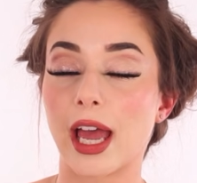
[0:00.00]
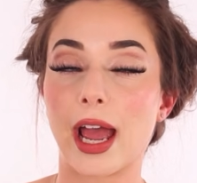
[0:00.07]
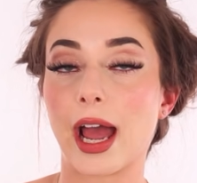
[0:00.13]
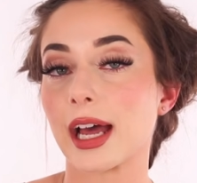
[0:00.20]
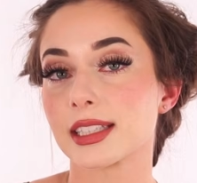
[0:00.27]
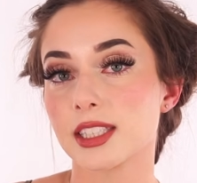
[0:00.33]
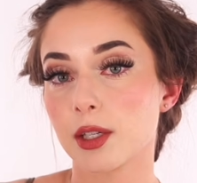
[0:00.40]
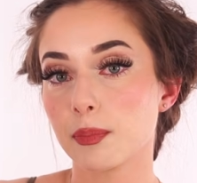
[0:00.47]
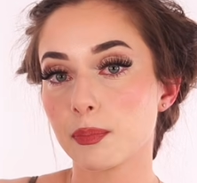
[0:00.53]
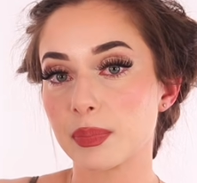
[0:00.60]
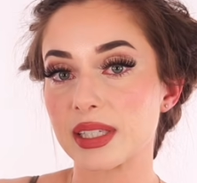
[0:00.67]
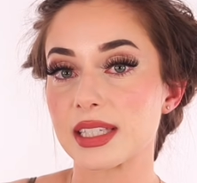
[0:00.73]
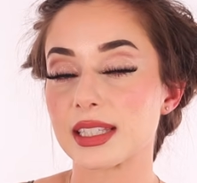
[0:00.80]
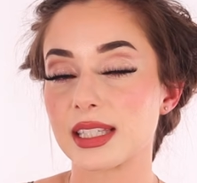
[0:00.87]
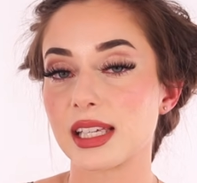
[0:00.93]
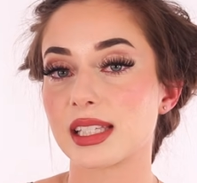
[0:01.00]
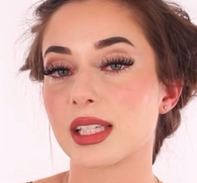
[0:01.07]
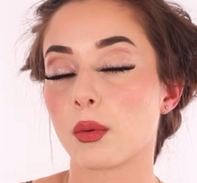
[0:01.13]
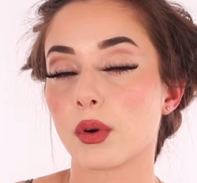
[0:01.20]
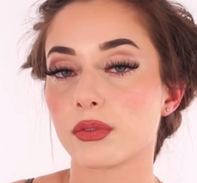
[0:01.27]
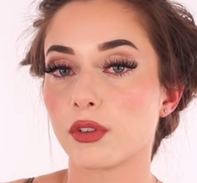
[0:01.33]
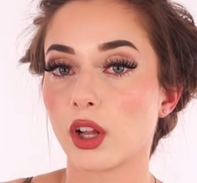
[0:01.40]
I had some pieces
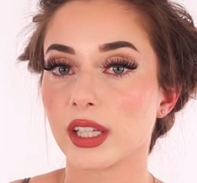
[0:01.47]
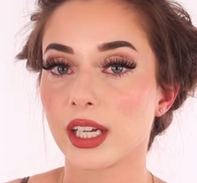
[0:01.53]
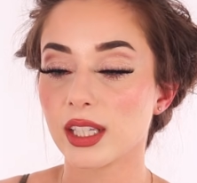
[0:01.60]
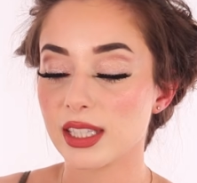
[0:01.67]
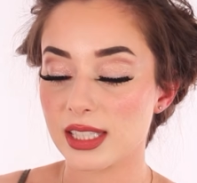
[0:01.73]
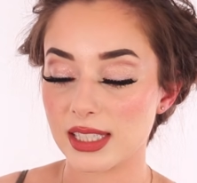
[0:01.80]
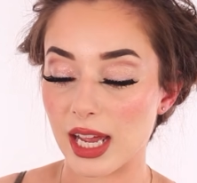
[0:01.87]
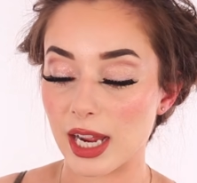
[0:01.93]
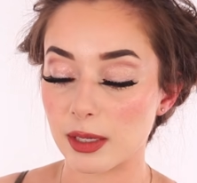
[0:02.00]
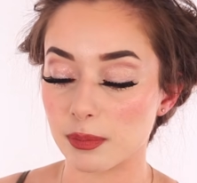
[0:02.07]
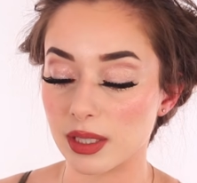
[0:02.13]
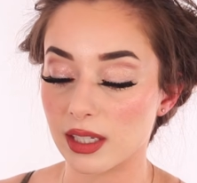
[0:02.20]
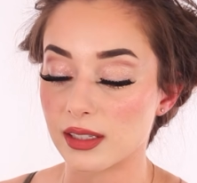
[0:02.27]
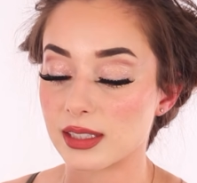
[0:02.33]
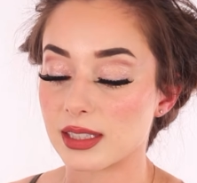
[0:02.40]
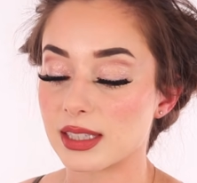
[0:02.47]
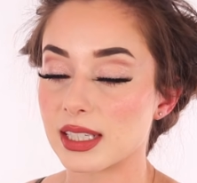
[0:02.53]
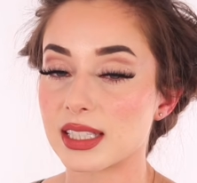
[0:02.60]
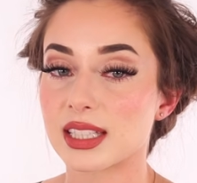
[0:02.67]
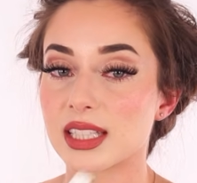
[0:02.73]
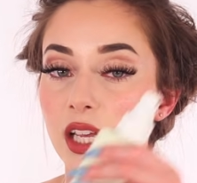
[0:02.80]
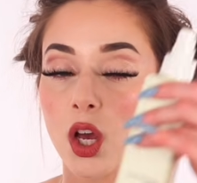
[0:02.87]
that were falling on the side because
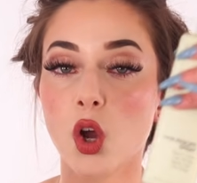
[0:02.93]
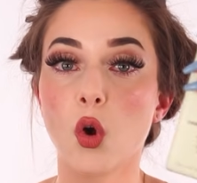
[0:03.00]
this